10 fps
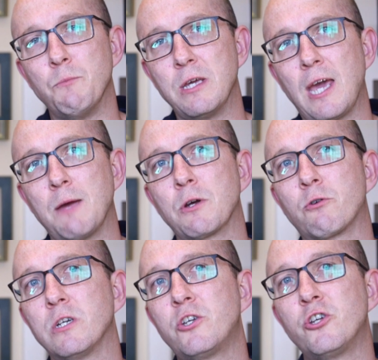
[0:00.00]
became a
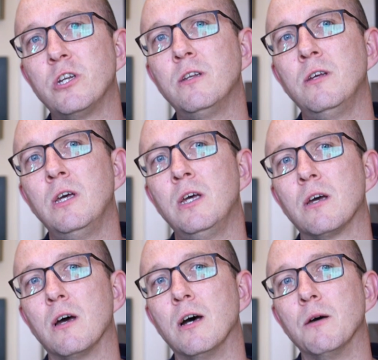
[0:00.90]
Christian,
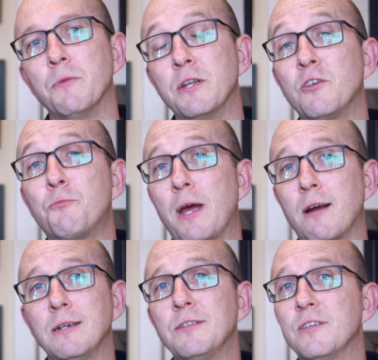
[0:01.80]
and his
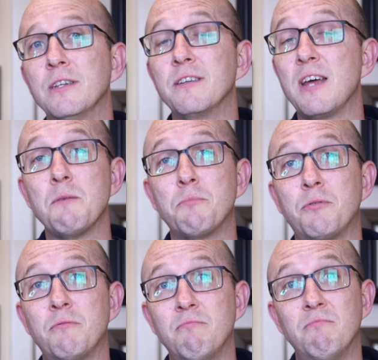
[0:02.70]
parents ended up
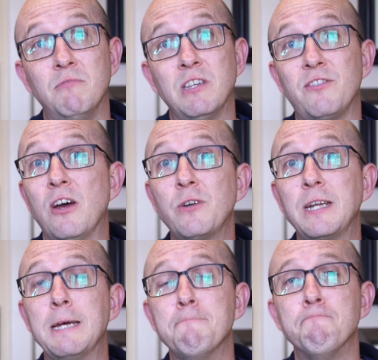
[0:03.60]

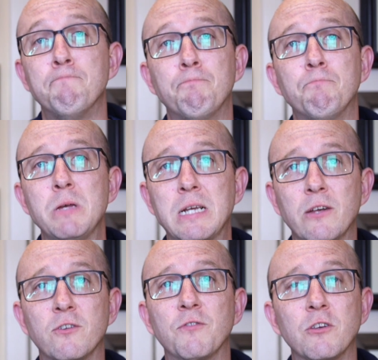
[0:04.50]
disowning him
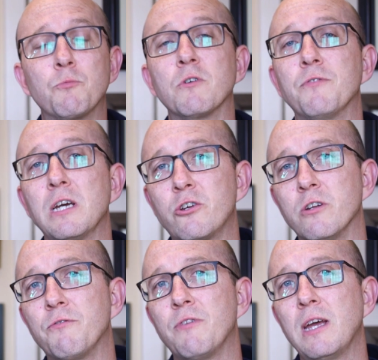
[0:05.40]
because of his
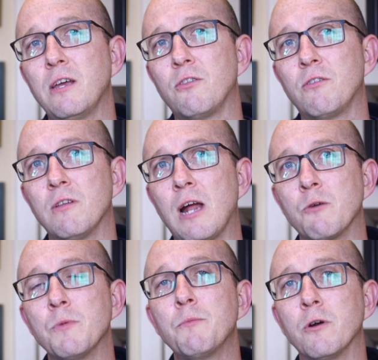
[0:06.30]
profession of faith. And I
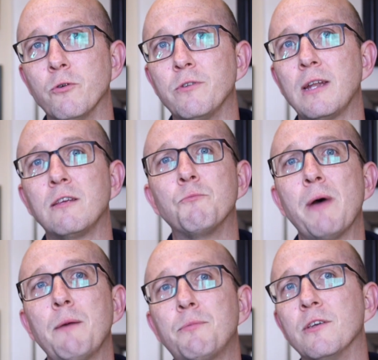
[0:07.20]
remember it was at his
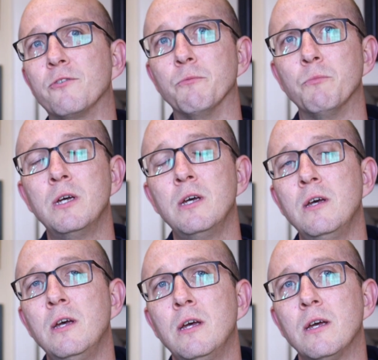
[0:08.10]
baptism.
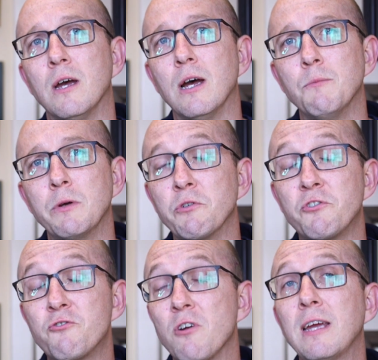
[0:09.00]
It was
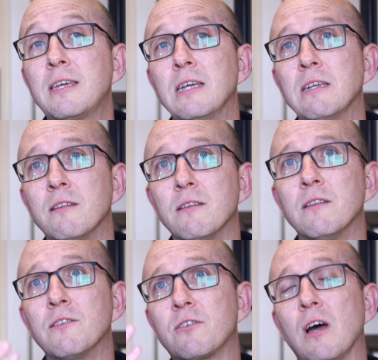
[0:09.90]
striking
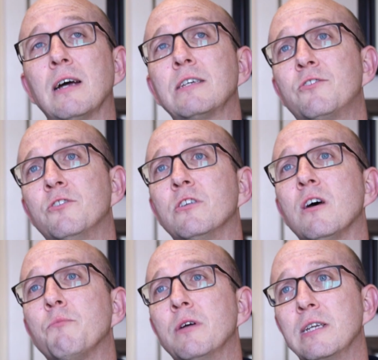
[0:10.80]
that this guy stood
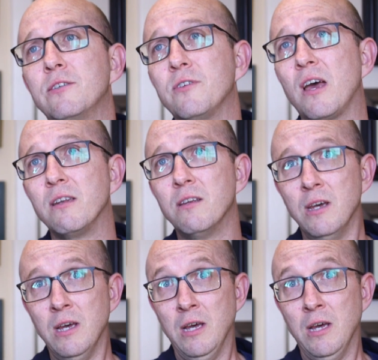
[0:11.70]
up and he said,